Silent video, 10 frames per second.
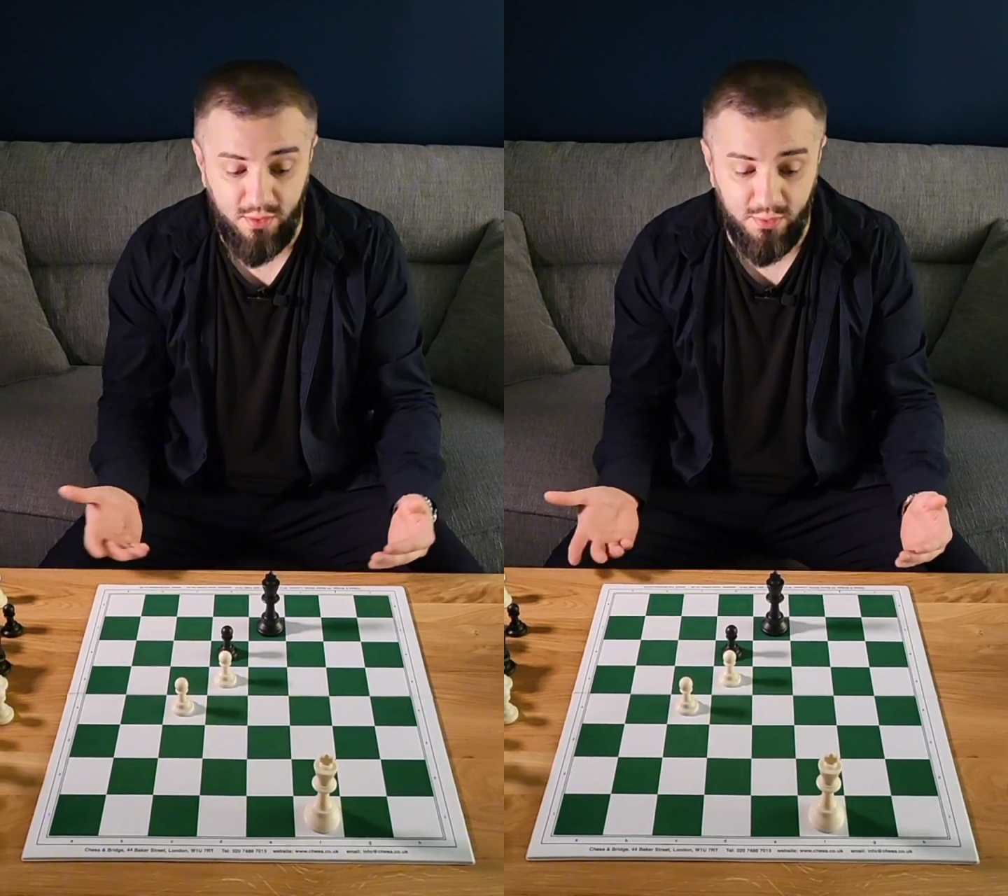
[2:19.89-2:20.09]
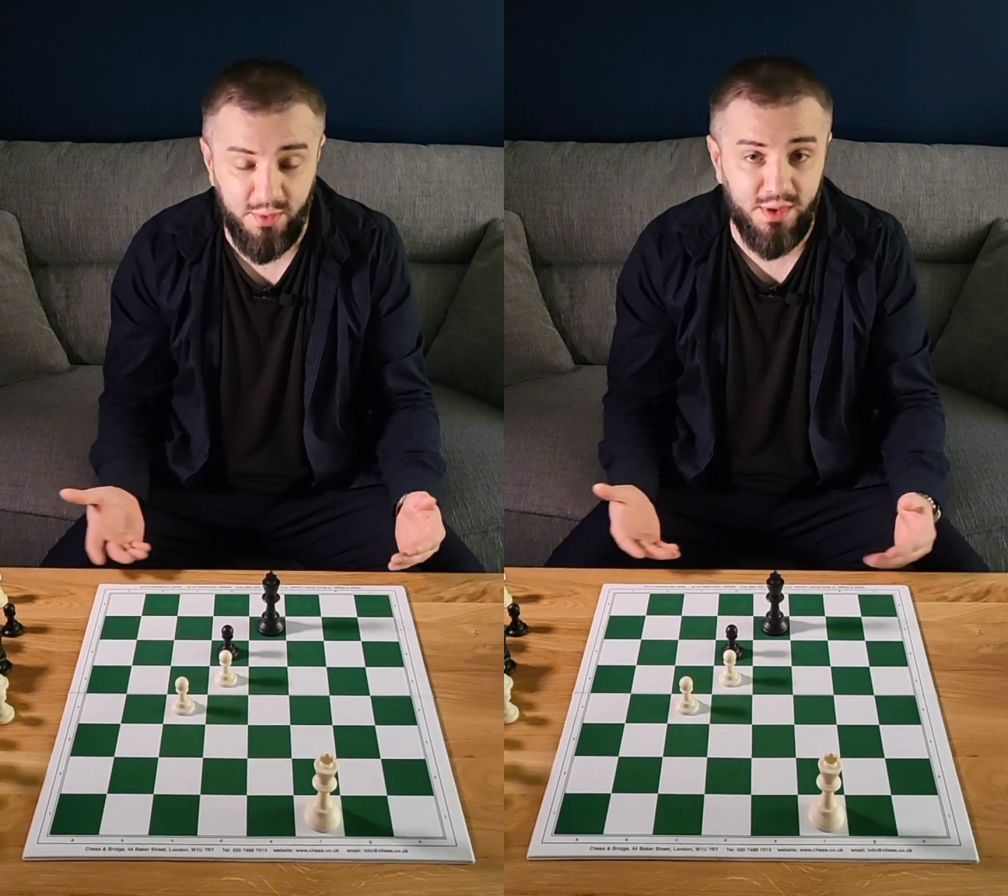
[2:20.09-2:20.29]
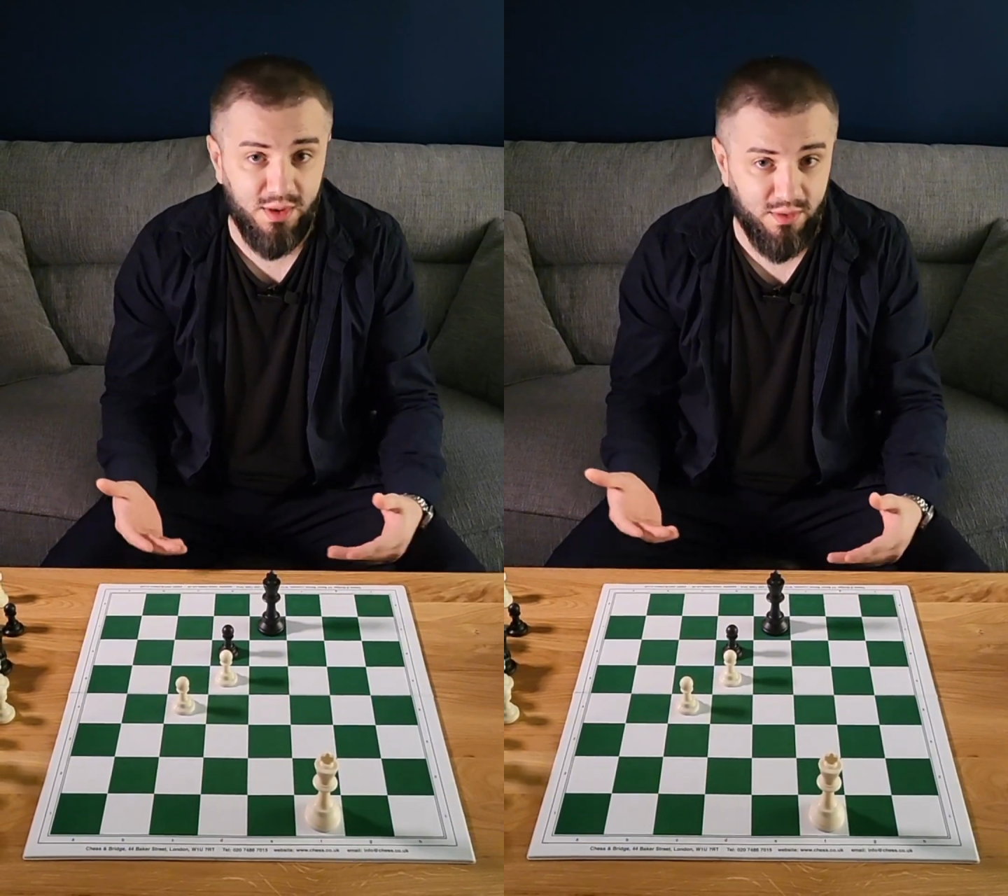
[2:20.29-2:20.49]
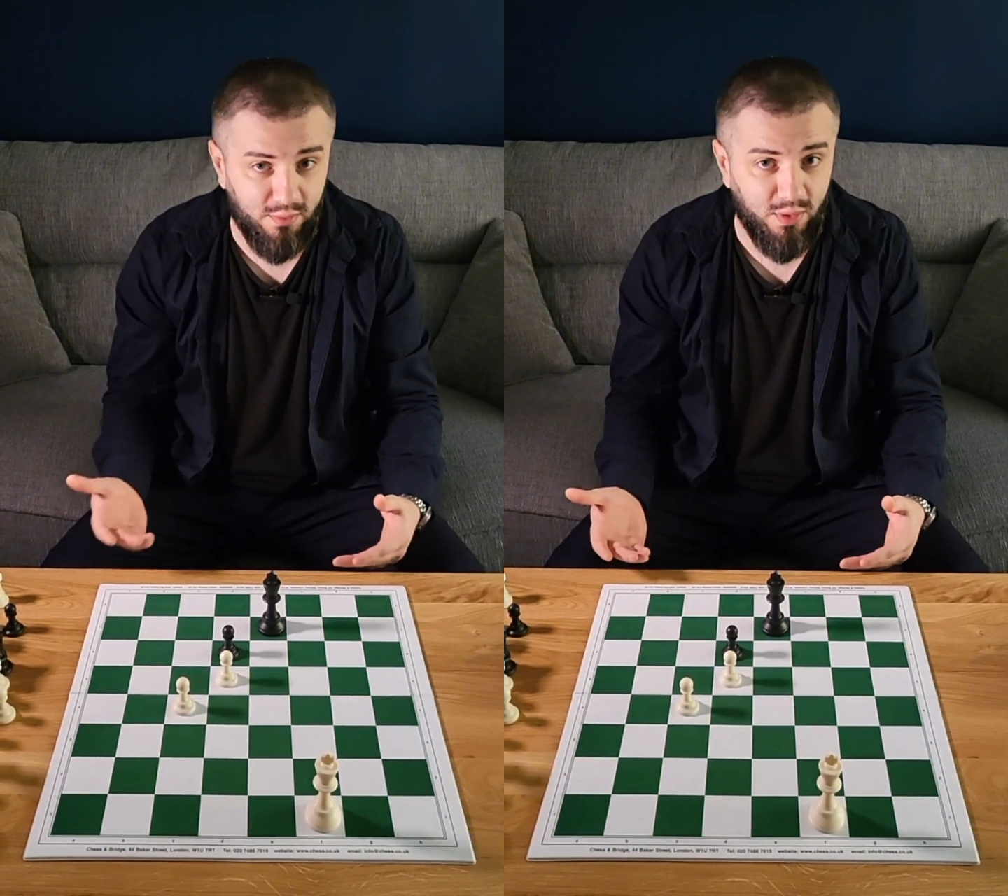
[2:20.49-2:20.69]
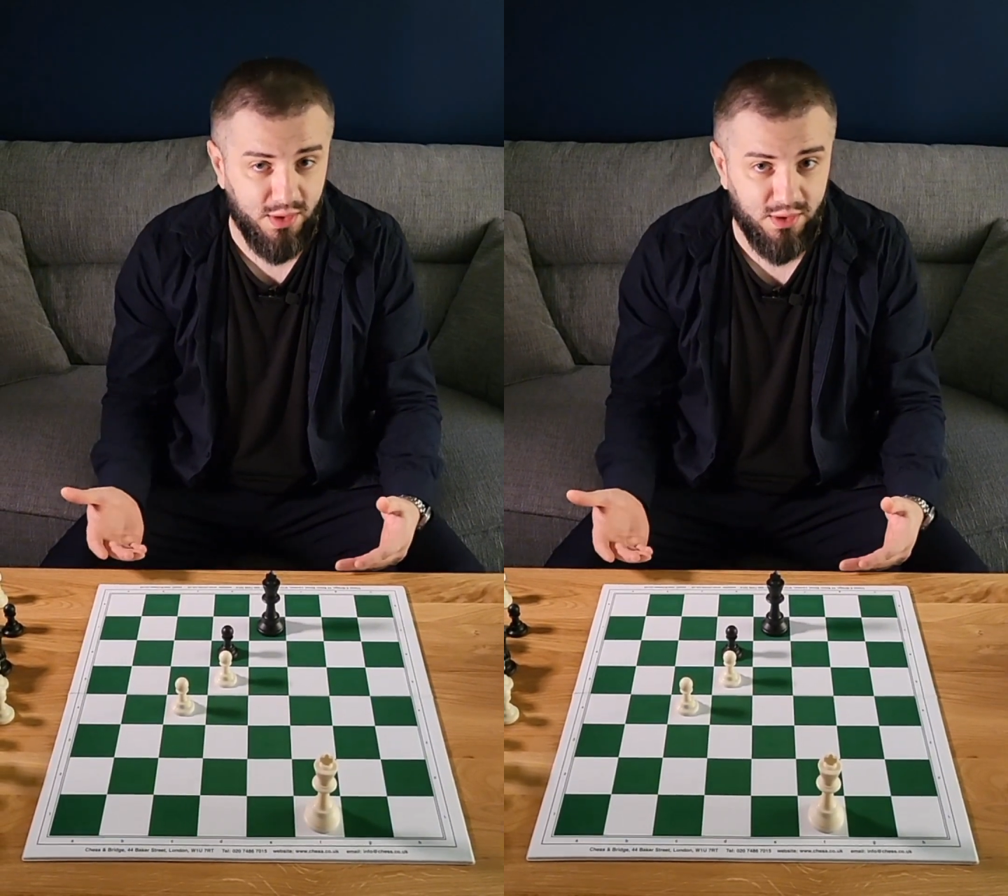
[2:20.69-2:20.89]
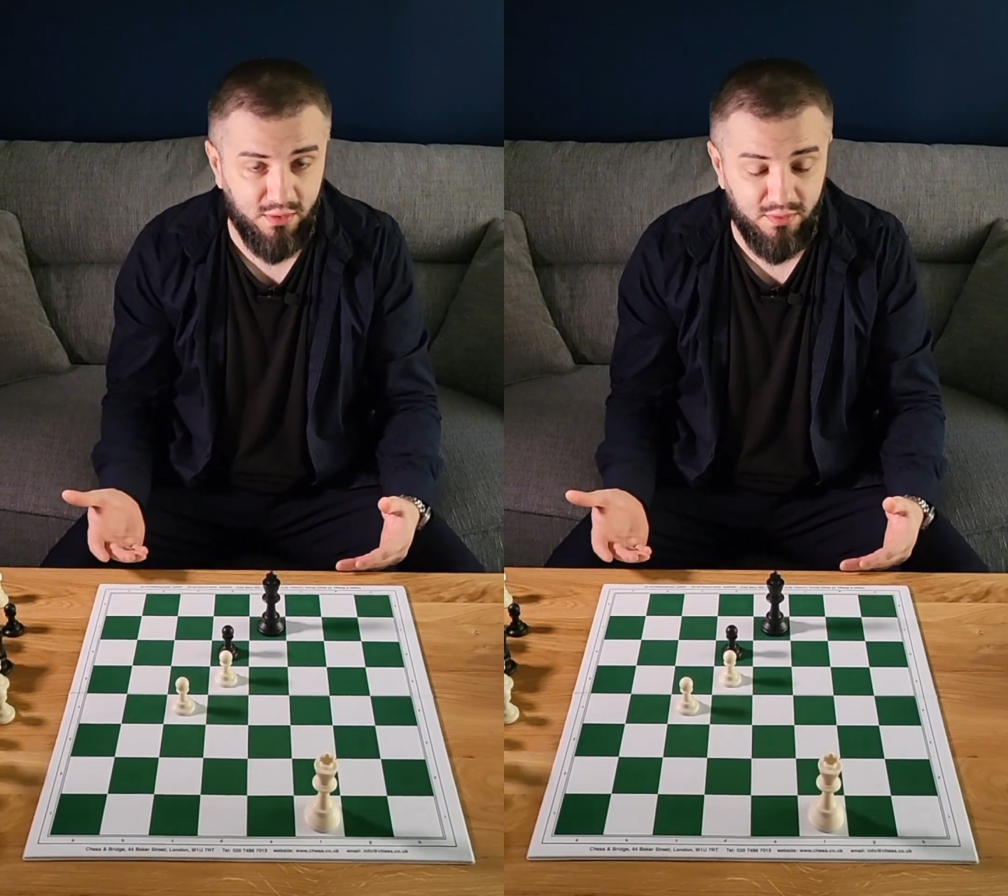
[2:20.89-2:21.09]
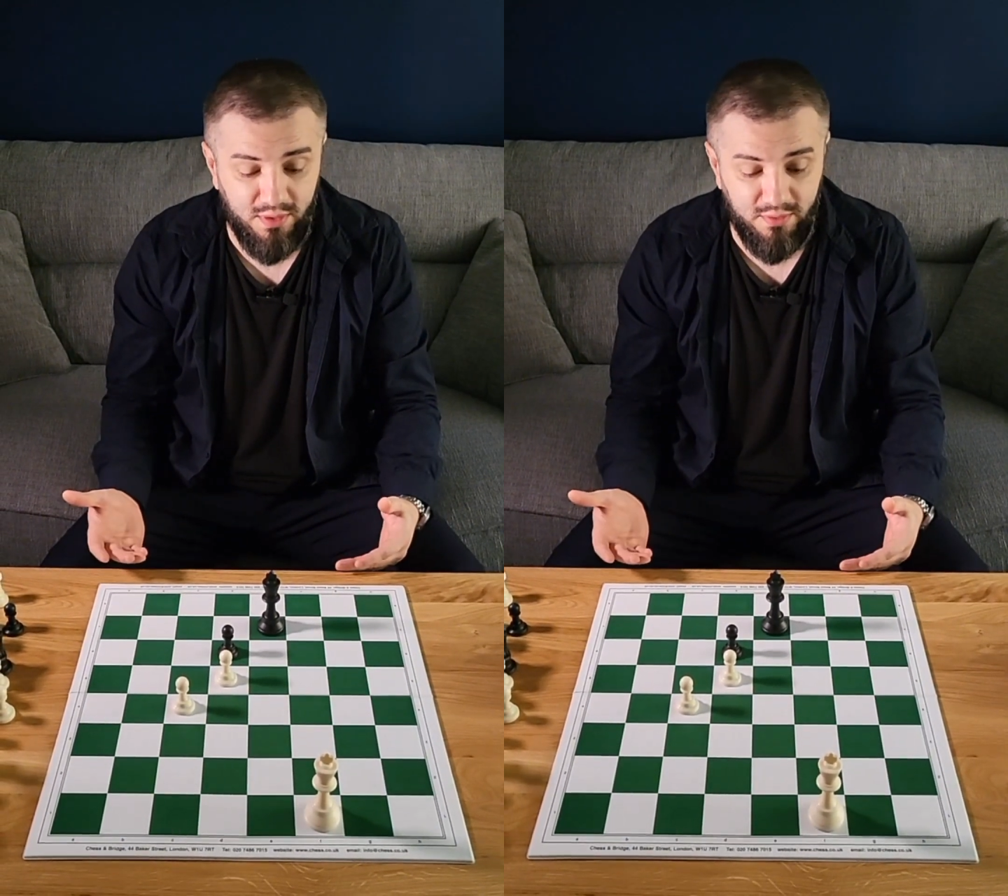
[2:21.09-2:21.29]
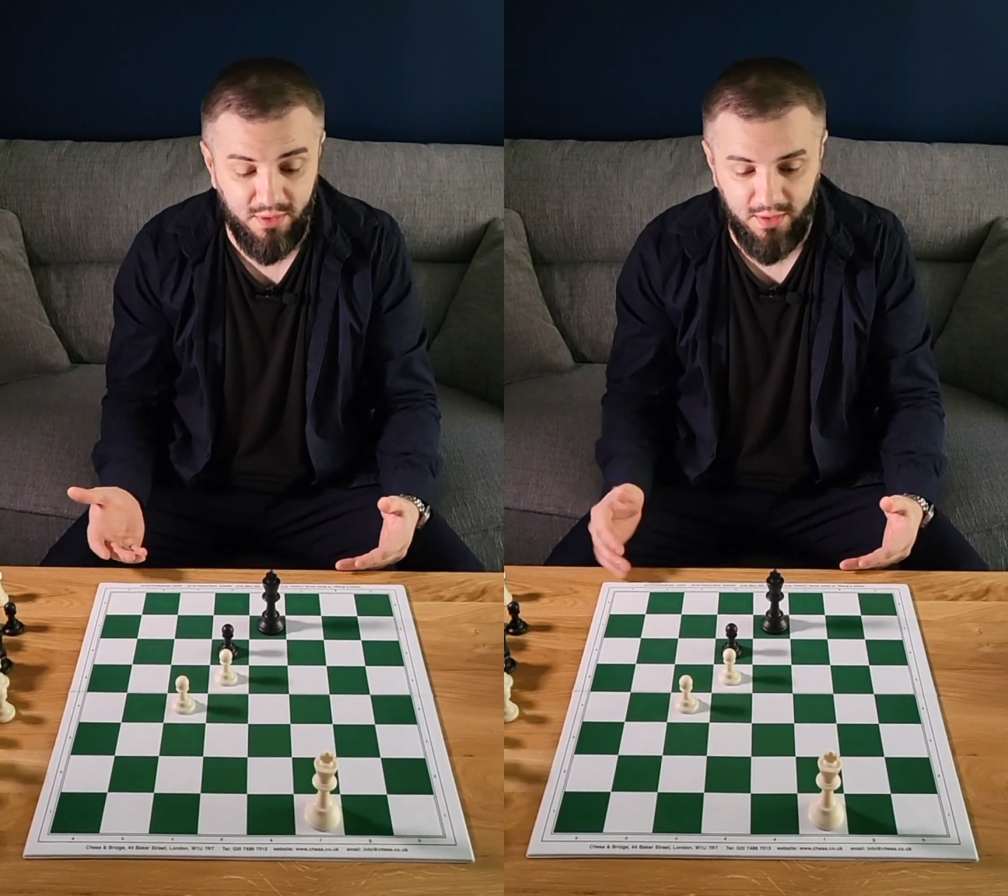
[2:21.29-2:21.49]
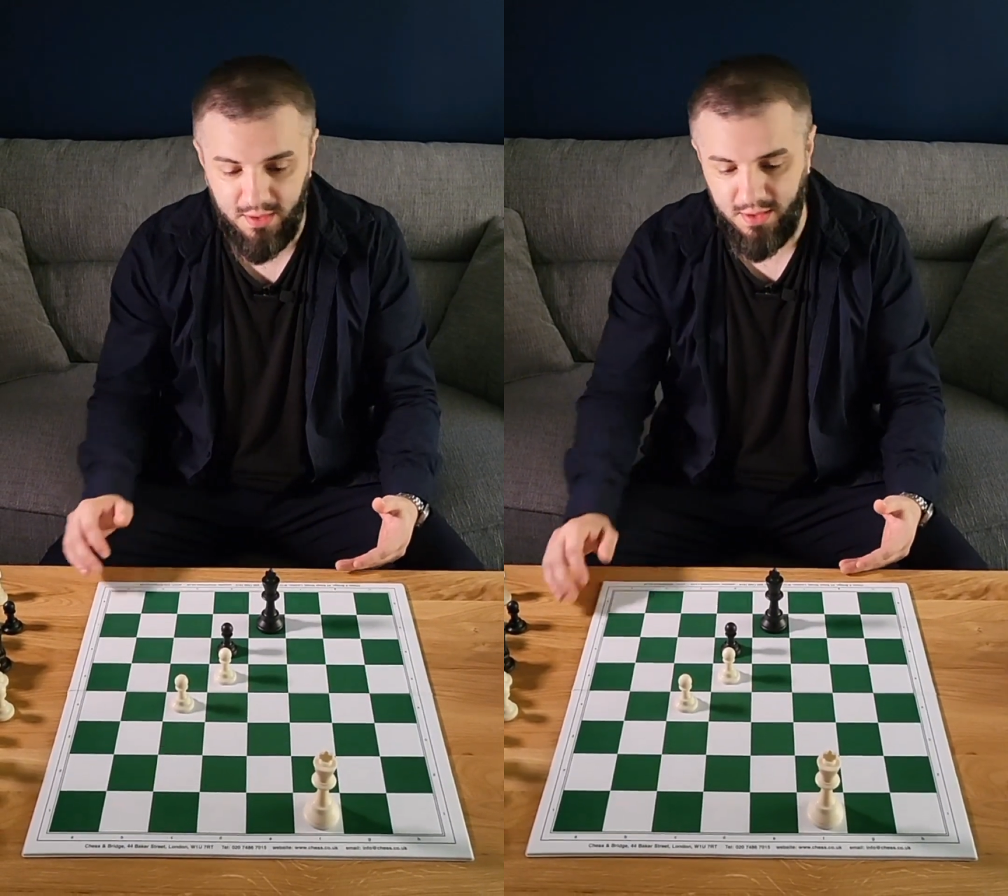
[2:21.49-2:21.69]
you will see it works out very fine.